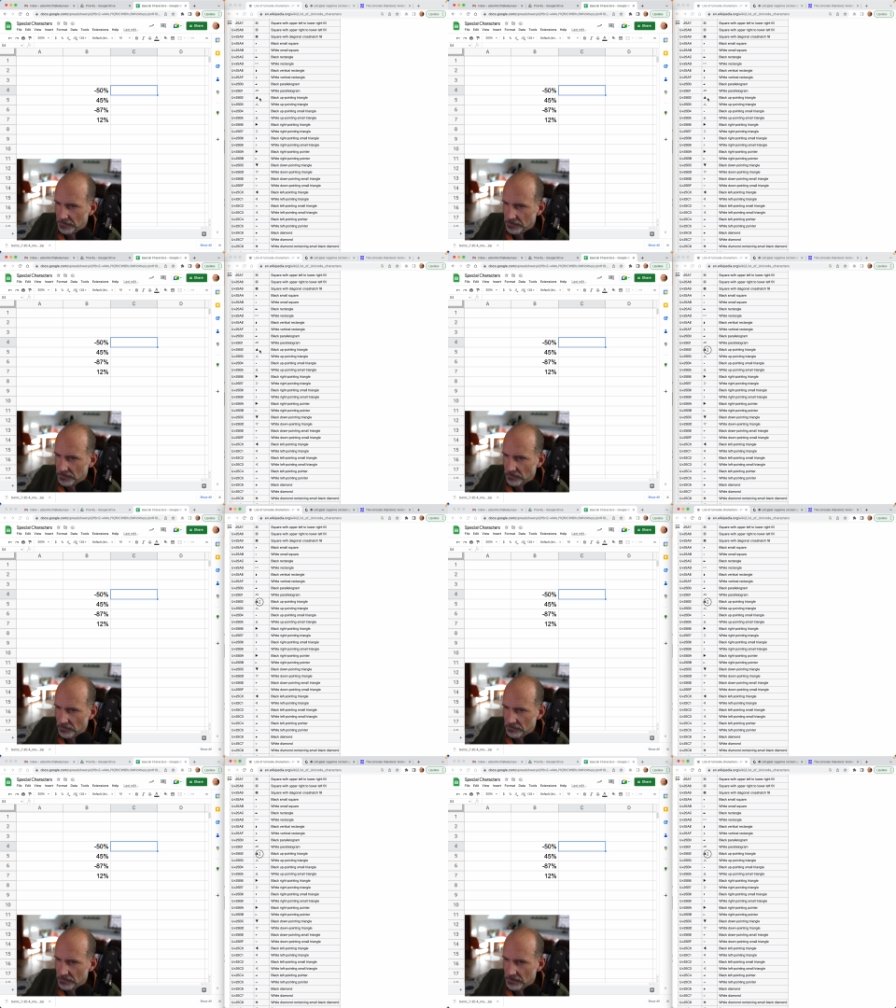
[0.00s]

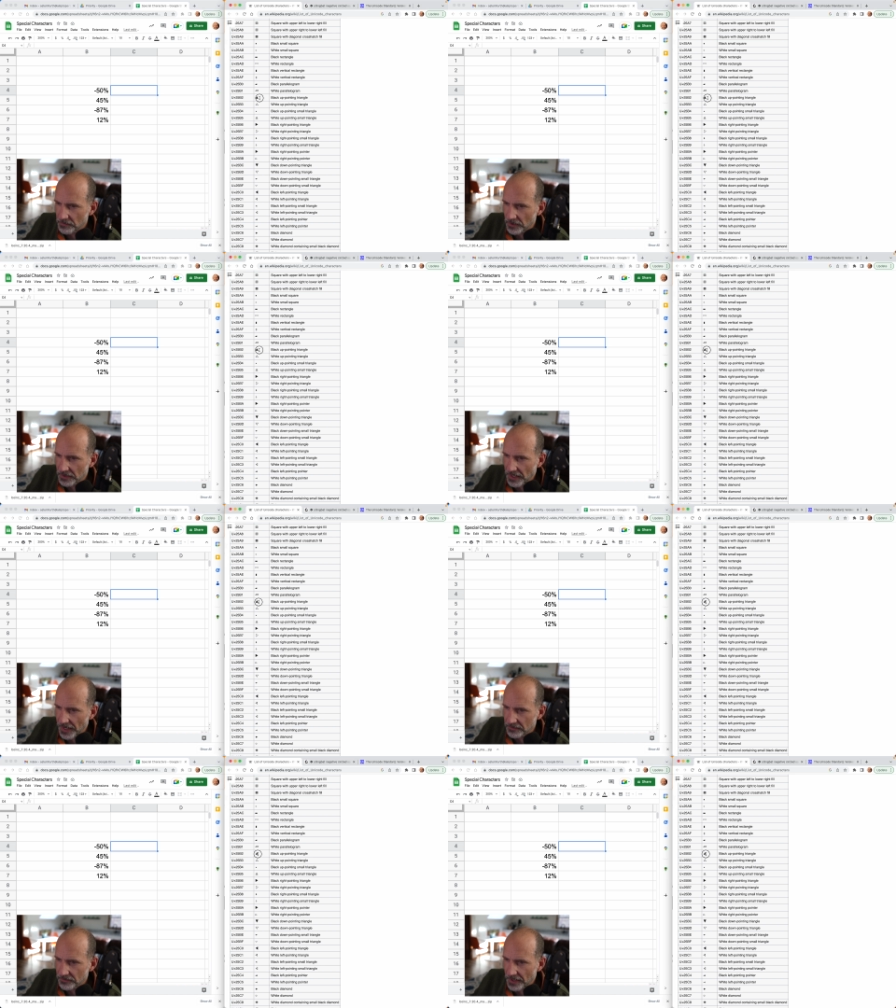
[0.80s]
scrolled to the part that
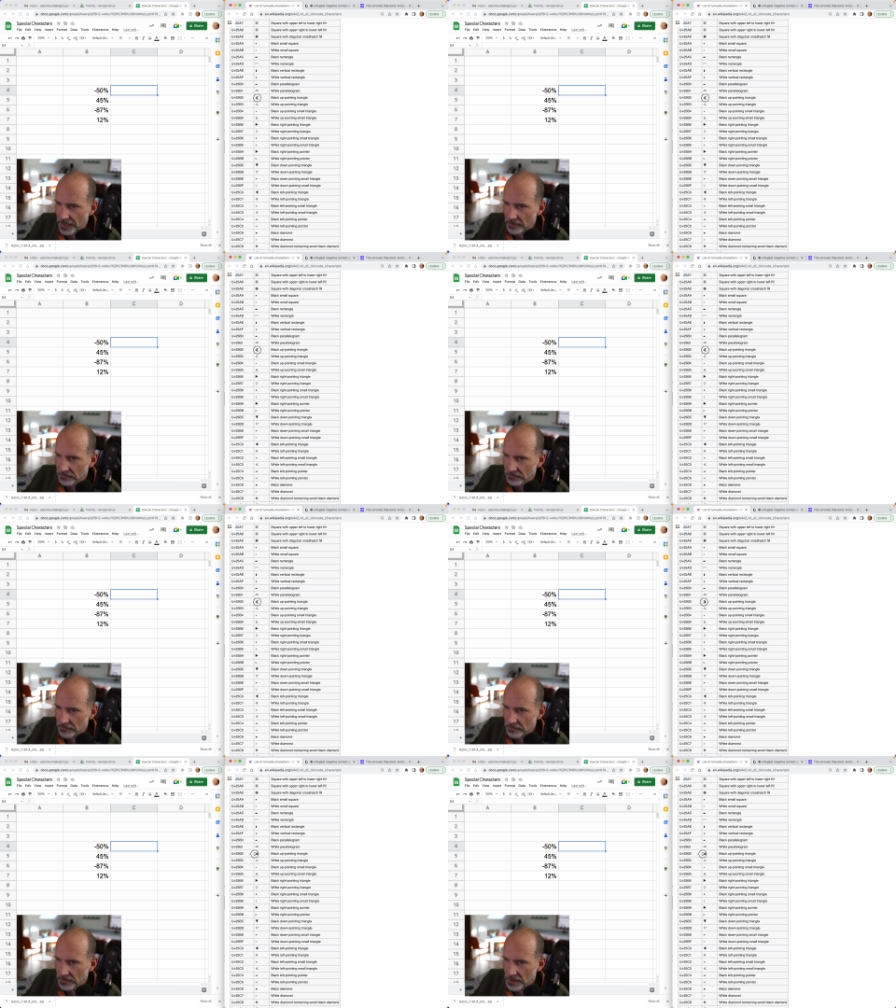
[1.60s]
has triangles.